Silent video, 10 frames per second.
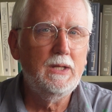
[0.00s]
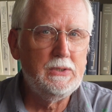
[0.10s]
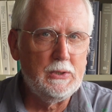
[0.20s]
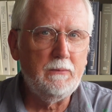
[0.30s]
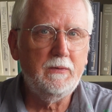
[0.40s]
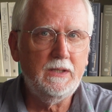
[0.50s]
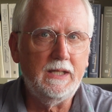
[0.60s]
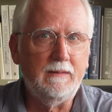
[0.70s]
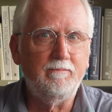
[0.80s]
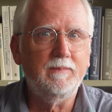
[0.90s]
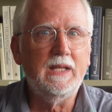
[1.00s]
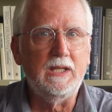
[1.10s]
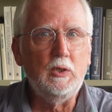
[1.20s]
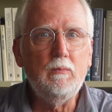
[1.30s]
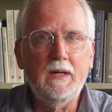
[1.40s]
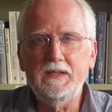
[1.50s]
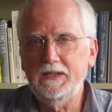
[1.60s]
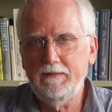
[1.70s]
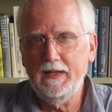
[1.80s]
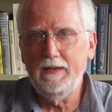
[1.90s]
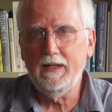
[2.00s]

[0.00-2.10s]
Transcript: don't forget that you must defend